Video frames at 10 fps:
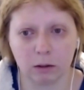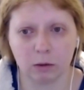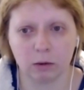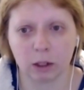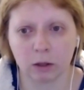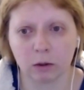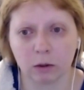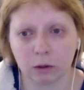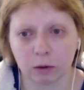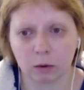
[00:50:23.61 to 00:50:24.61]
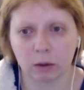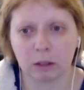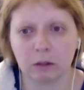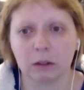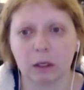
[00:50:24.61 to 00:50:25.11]
to share their
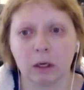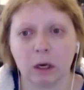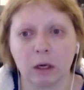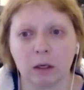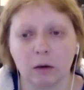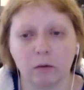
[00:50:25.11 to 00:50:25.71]
stories and